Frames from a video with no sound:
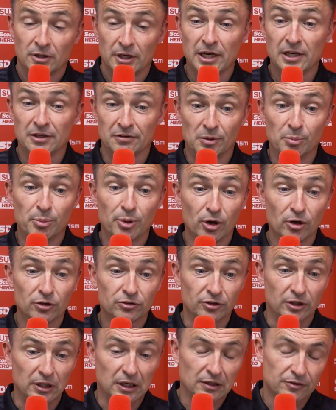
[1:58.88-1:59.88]
Yeah, they're
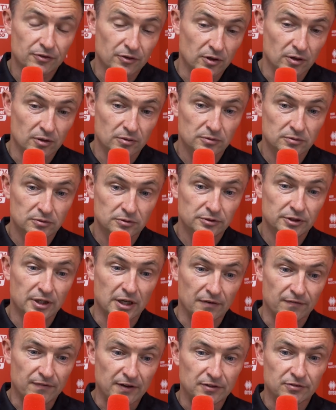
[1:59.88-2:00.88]
important. I thought,
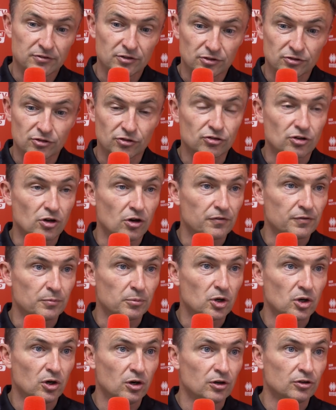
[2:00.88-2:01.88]
I fancy us to score
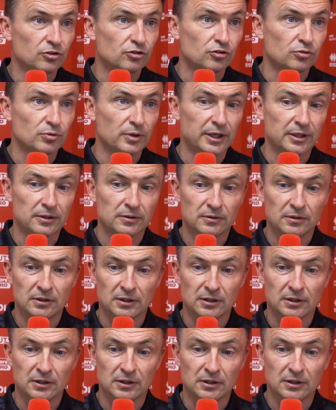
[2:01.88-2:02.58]
from corners as well.